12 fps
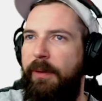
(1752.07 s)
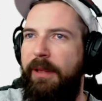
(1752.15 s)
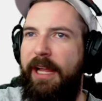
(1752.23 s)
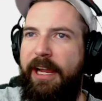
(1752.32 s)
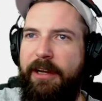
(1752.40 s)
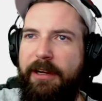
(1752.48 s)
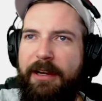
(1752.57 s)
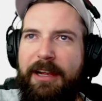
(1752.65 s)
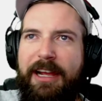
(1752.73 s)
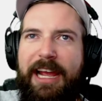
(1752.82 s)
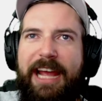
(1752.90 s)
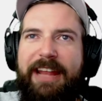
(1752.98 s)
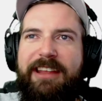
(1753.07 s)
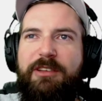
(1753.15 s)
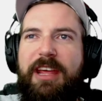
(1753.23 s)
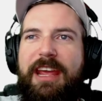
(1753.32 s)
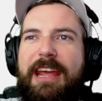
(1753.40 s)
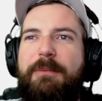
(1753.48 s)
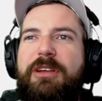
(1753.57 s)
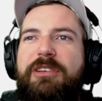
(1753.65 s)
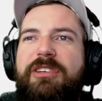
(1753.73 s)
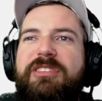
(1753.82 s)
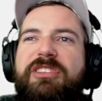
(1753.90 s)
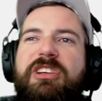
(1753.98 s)
layer, and this image
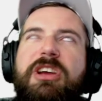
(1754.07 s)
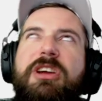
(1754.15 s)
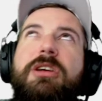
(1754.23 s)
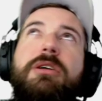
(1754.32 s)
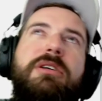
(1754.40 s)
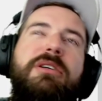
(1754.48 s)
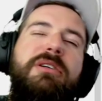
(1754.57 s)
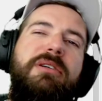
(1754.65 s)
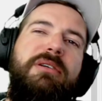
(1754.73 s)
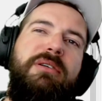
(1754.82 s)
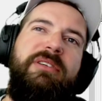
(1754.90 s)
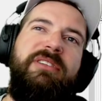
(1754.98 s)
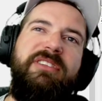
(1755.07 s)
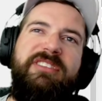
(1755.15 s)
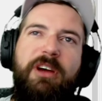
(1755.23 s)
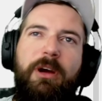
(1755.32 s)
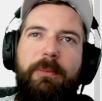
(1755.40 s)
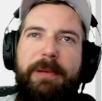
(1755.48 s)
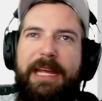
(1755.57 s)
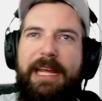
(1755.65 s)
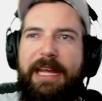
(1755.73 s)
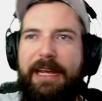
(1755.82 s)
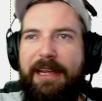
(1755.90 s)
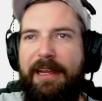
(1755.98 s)
is huge. It's so
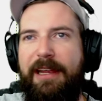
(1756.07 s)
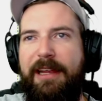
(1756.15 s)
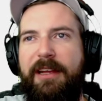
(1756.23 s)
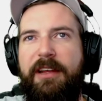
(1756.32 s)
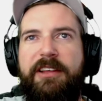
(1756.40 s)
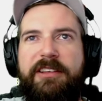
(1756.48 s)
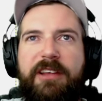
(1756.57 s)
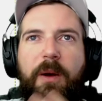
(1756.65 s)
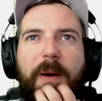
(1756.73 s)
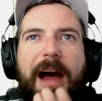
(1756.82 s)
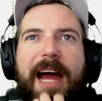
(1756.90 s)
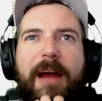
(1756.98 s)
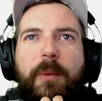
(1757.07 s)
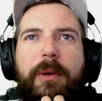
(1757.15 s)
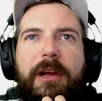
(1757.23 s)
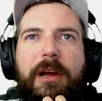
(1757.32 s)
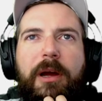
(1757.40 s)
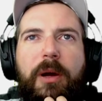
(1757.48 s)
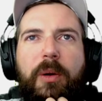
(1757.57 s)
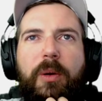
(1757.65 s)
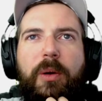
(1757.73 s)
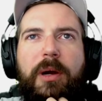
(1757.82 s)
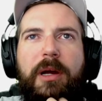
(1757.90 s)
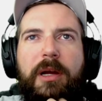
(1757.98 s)
big. So I will
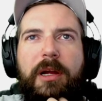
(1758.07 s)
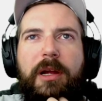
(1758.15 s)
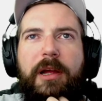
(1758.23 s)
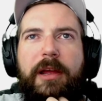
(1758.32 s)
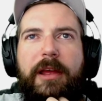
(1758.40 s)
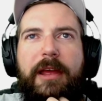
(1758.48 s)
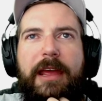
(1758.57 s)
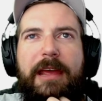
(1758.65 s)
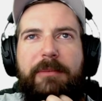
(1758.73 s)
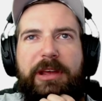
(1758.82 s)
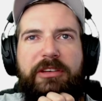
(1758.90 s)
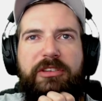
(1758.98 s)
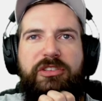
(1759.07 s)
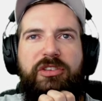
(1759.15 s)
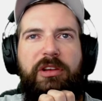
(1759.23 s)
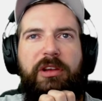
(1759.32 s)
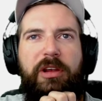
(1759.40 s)
go image,